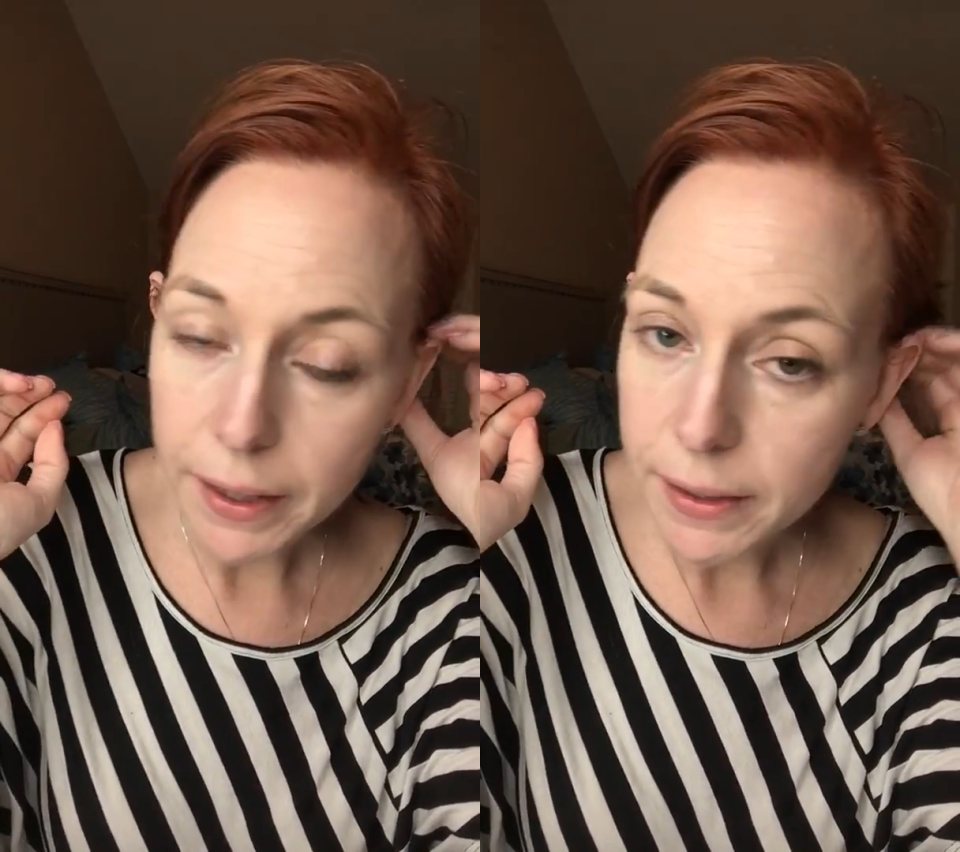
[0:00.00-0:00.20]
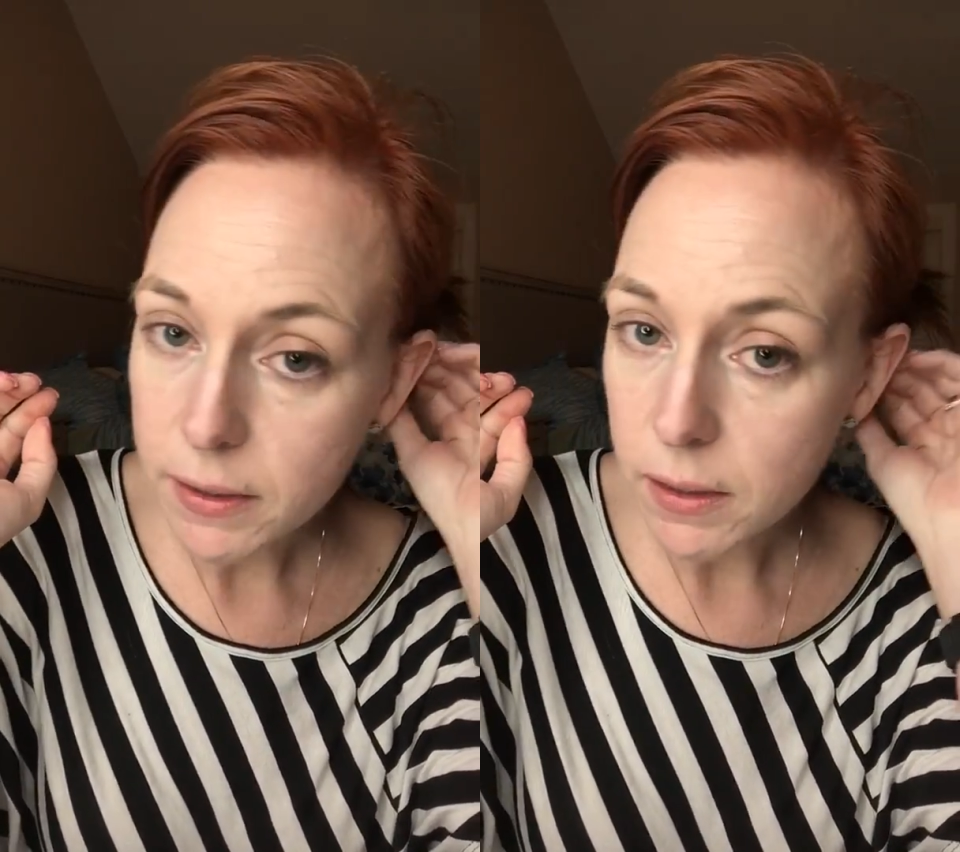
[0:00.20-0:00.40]

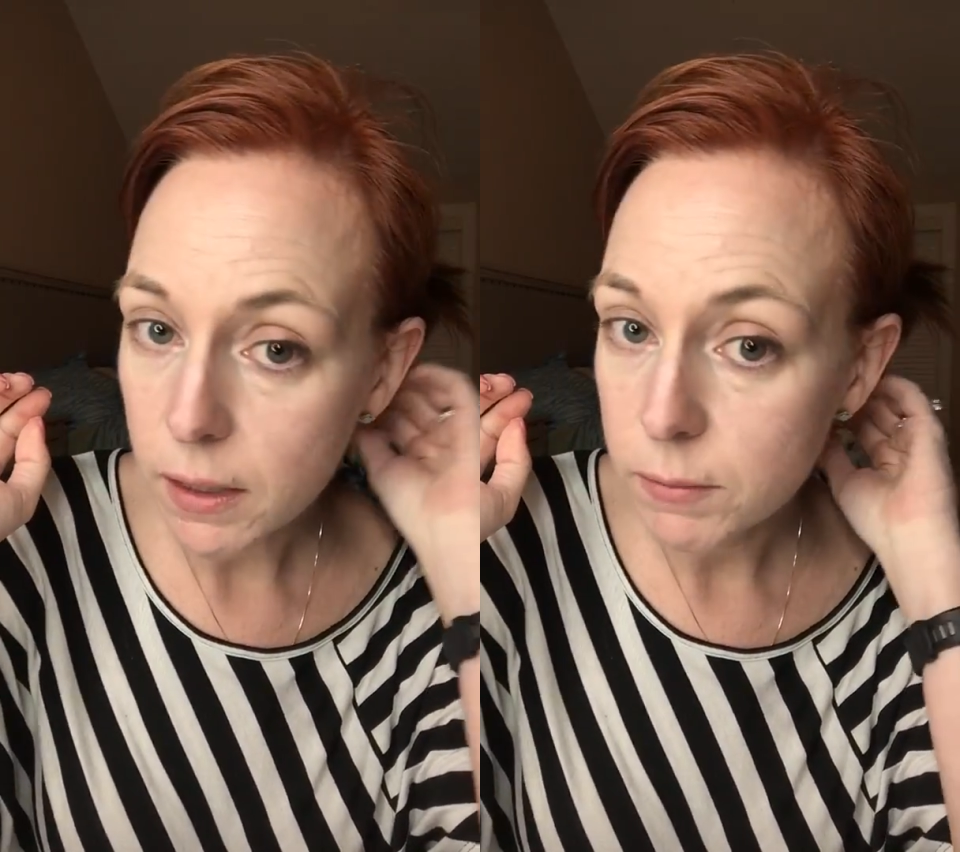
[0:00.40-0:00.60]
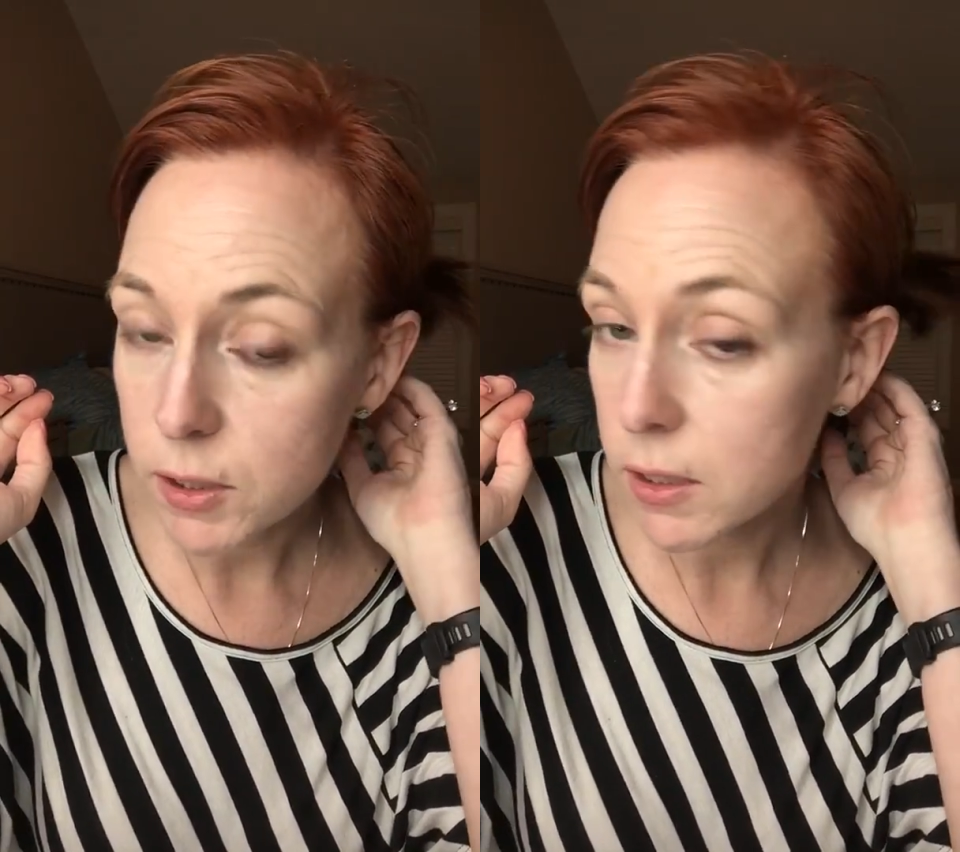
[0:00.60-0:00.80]
And
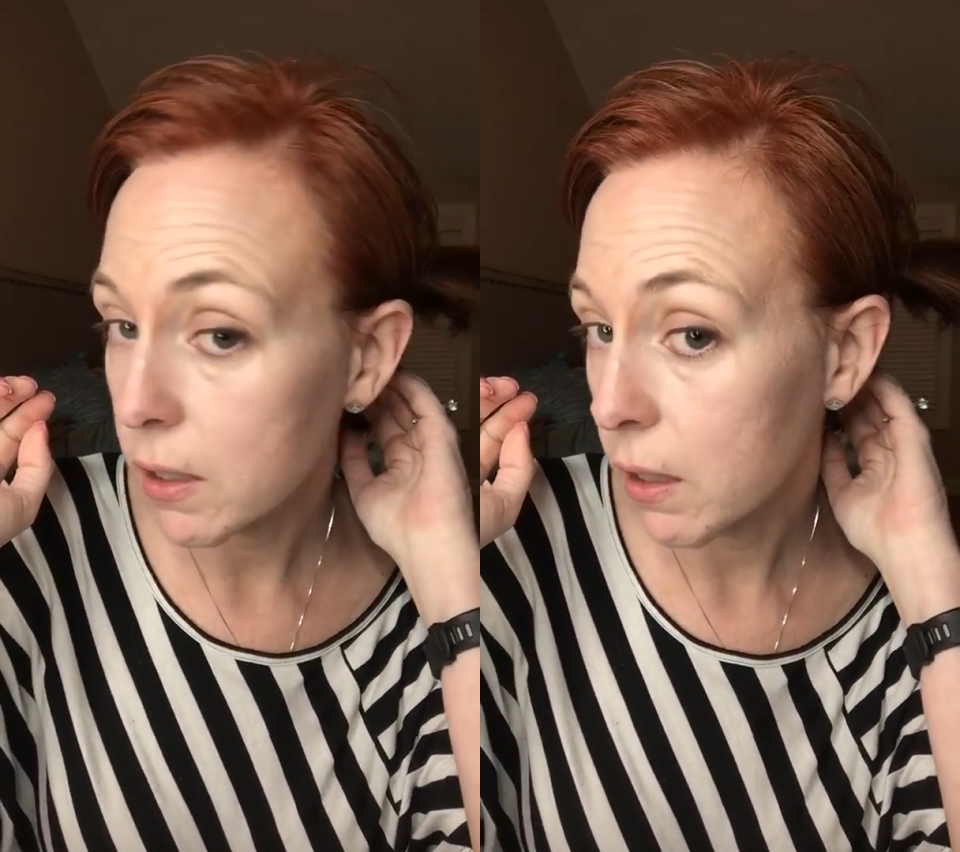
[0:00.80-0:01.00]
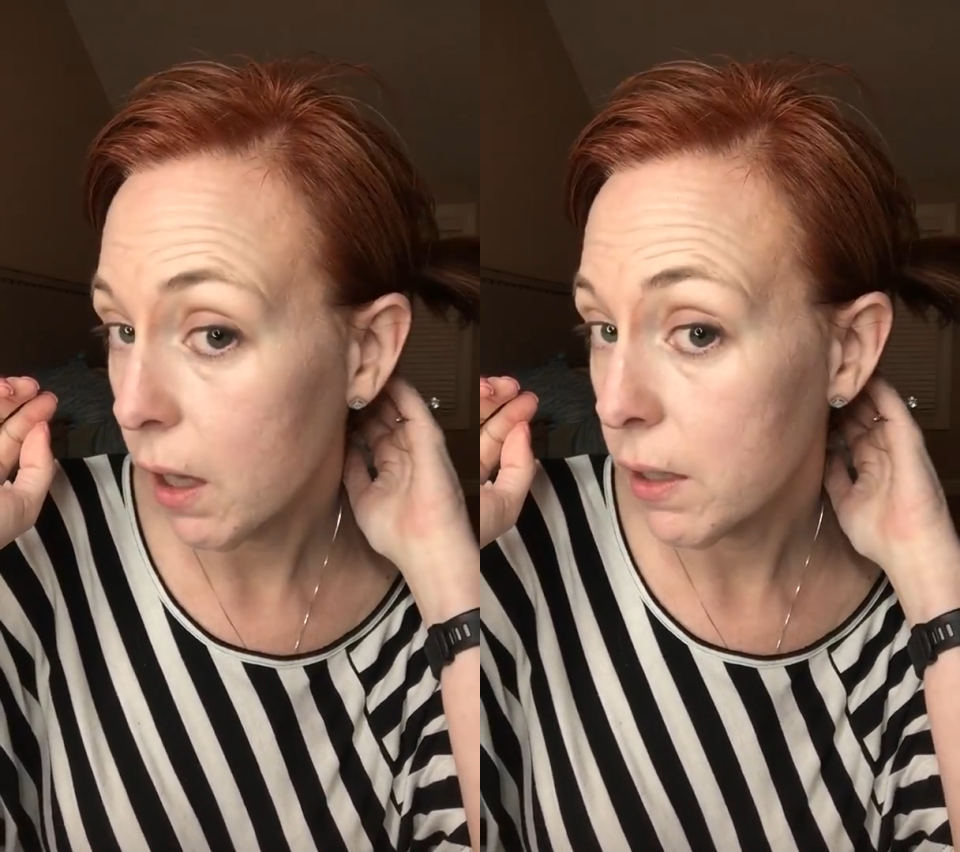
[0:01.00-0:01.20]
I'm just
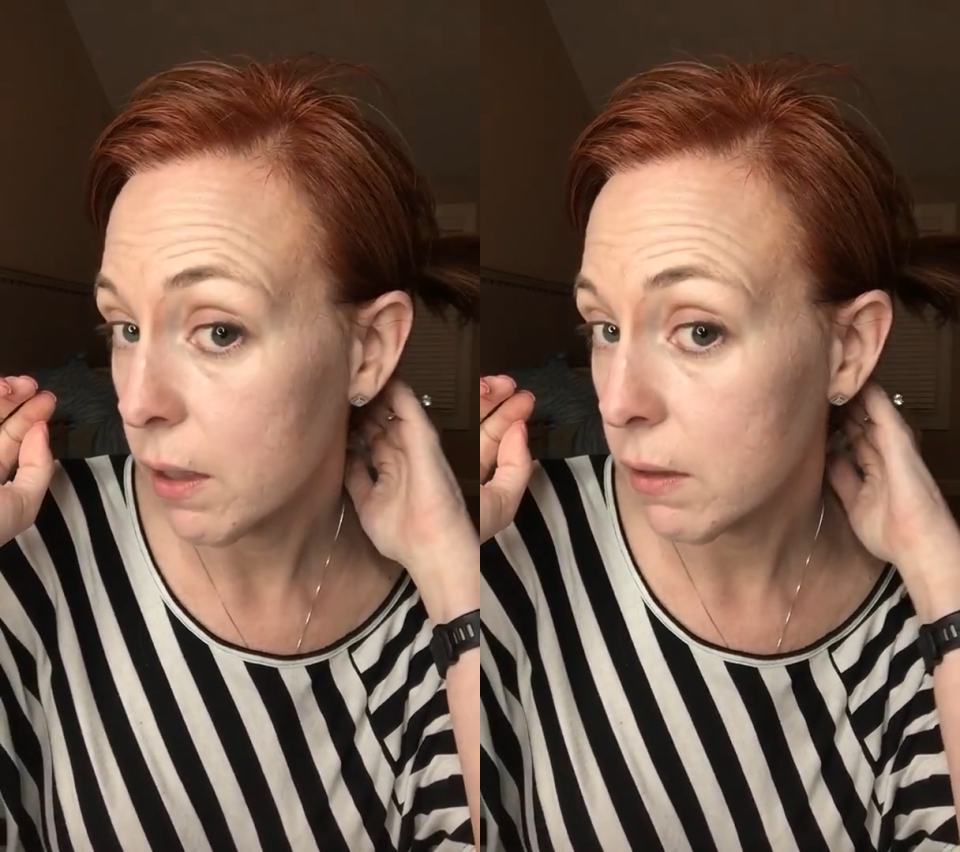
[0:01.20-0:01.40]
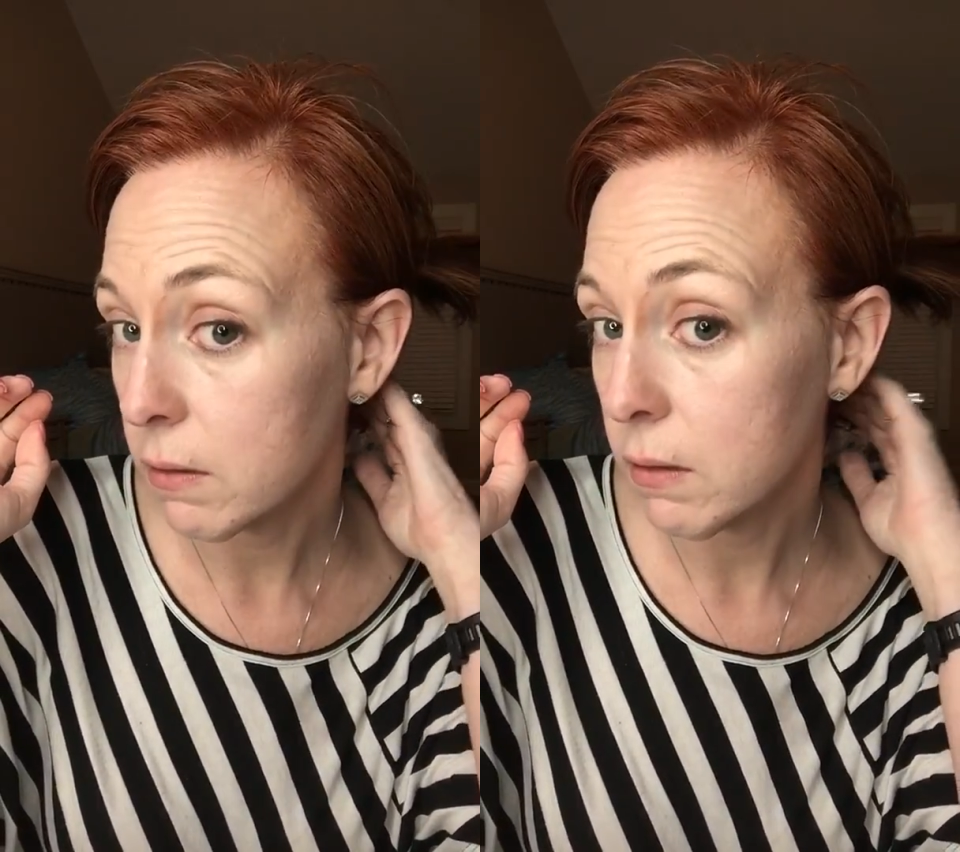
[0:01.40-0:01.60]
gonna
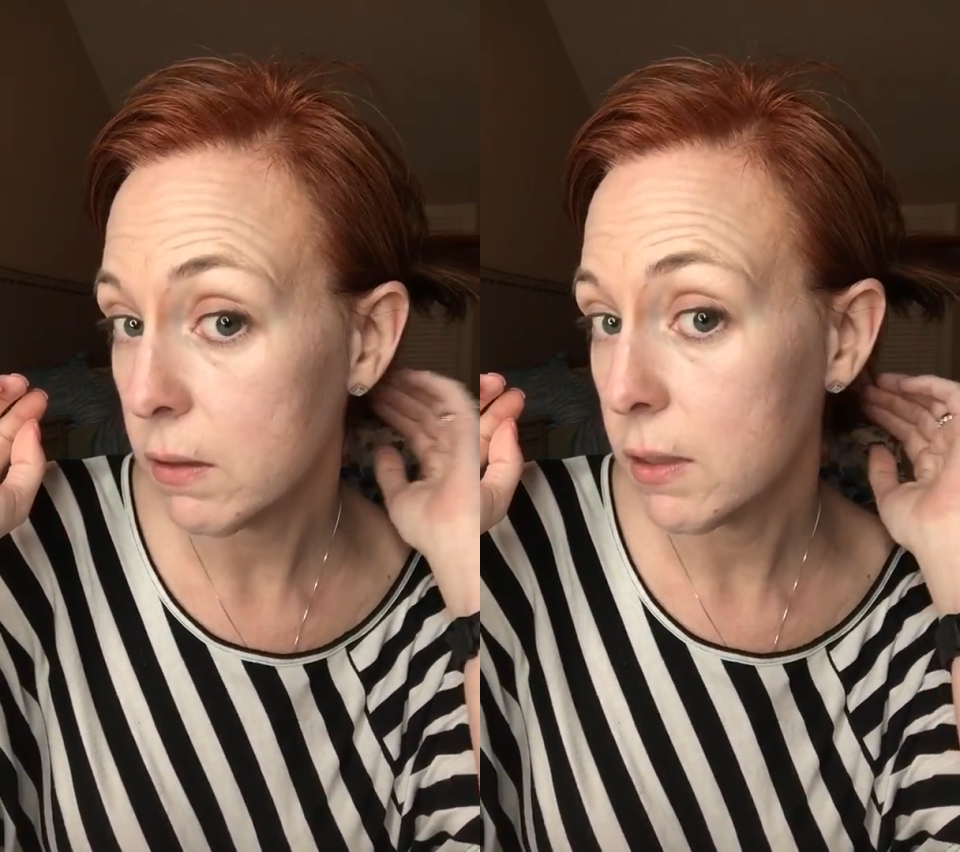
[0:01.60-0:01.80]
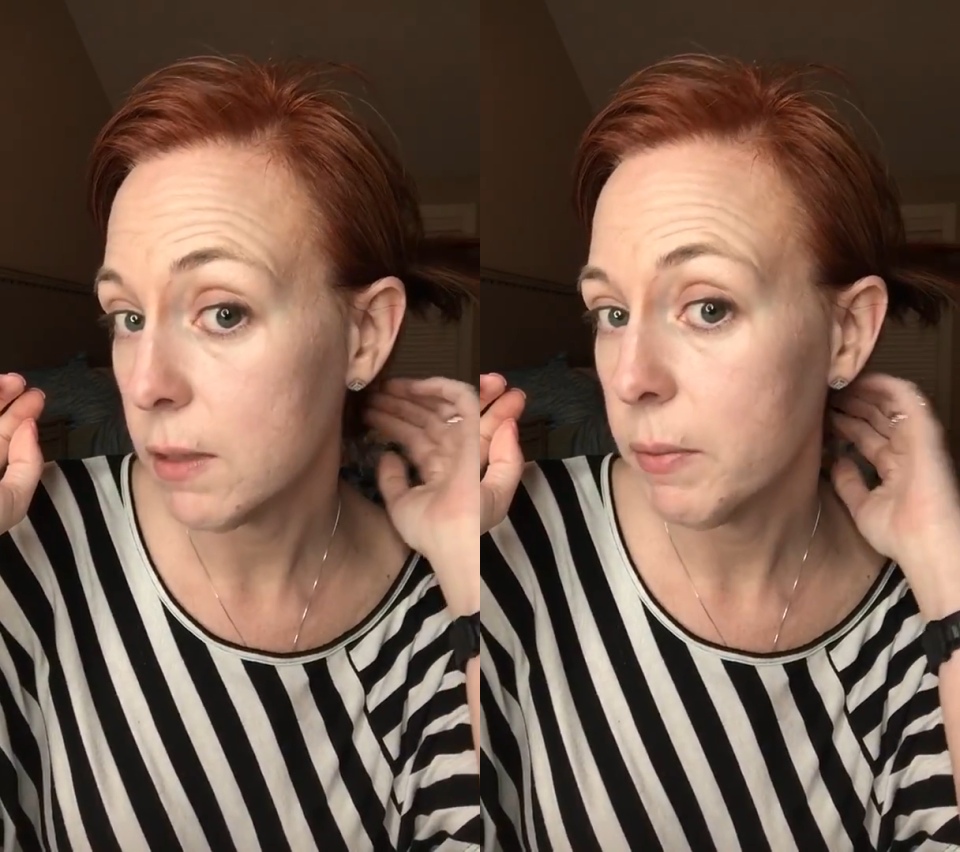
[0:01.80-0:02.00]
another
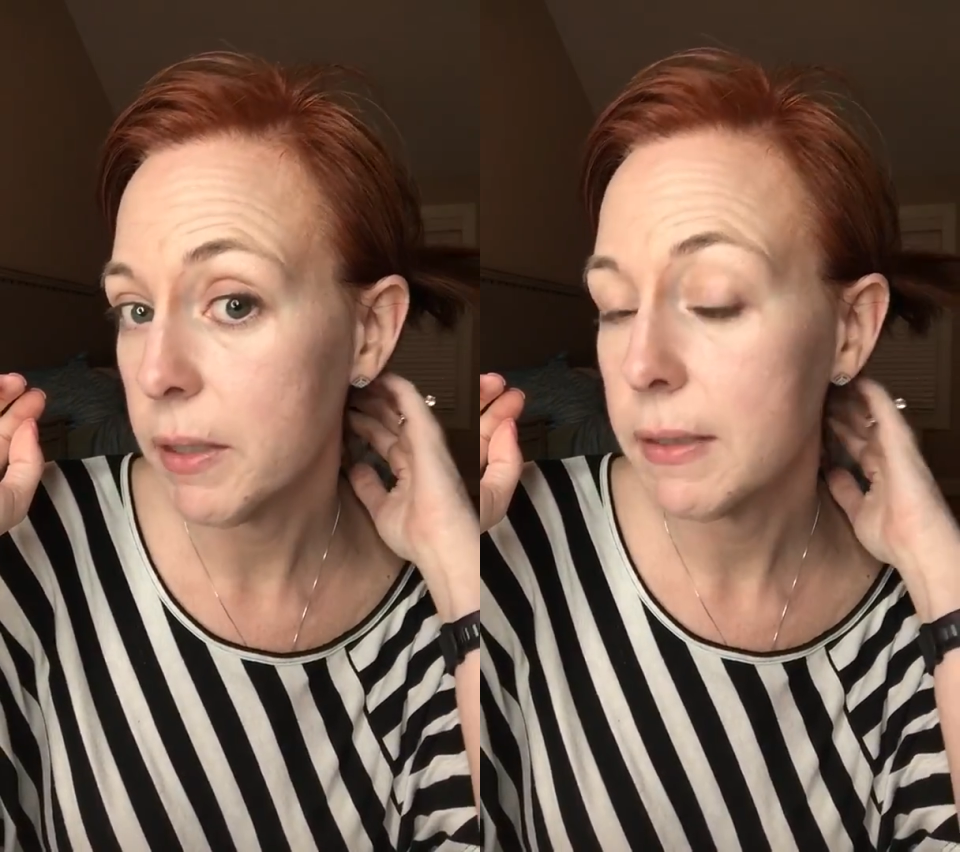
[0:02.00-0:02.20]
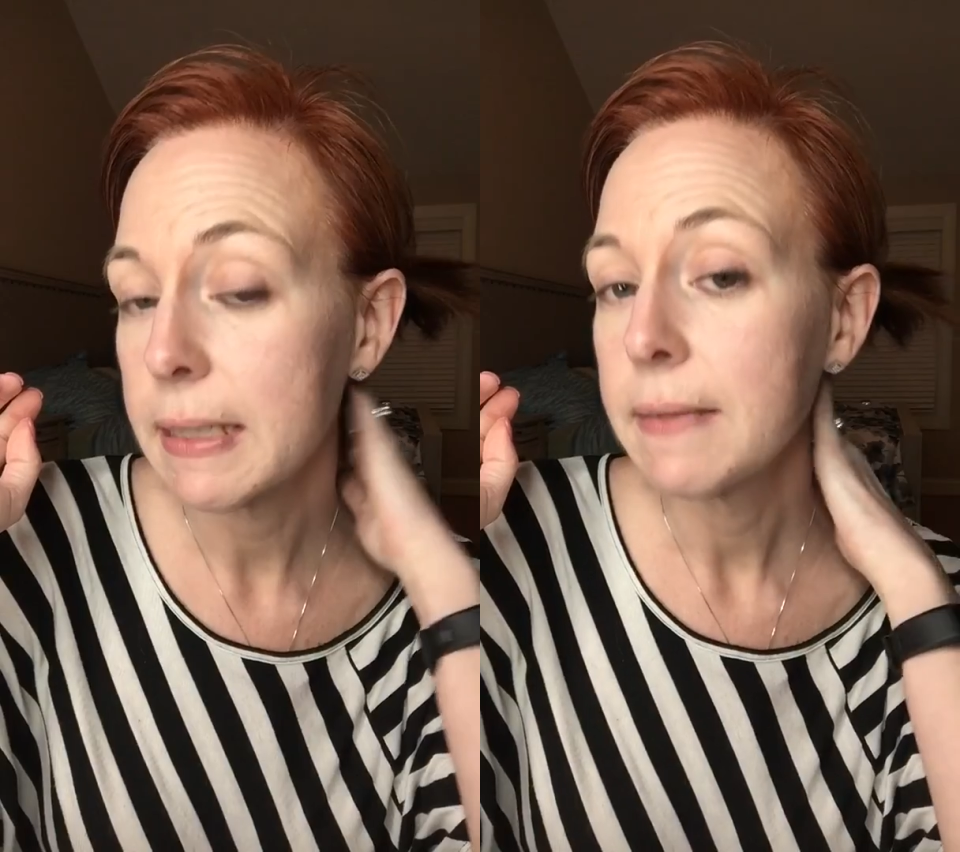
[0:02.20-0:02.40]
little
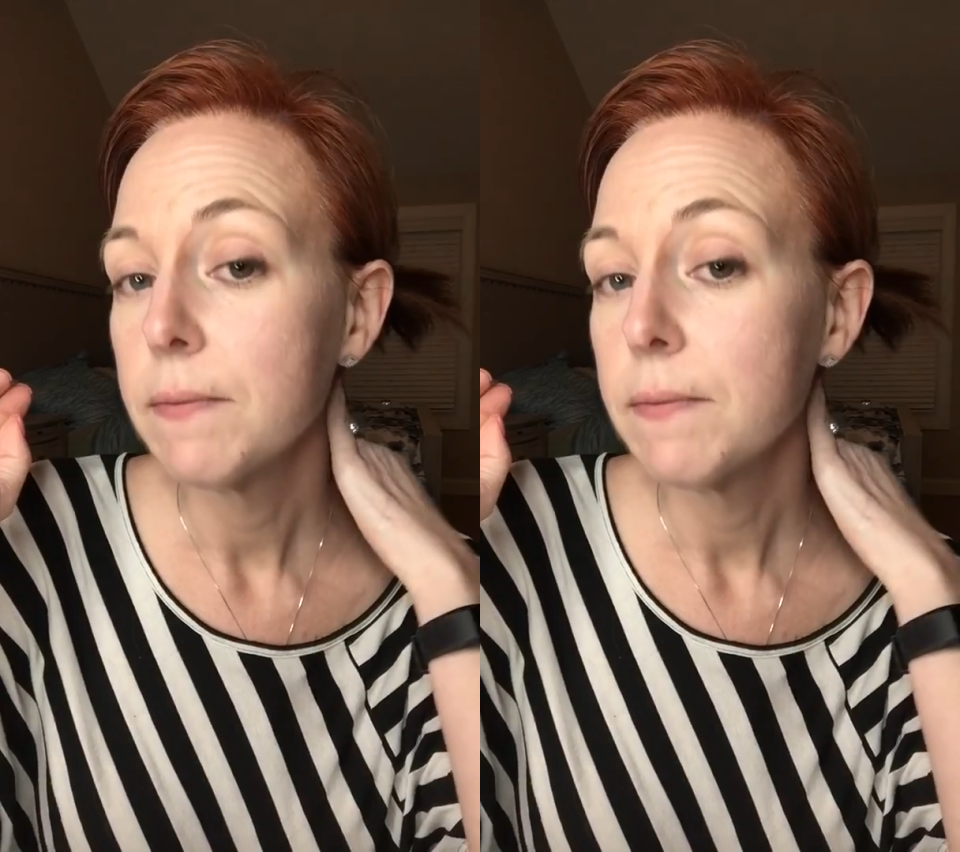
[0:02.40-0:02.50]
tidbit.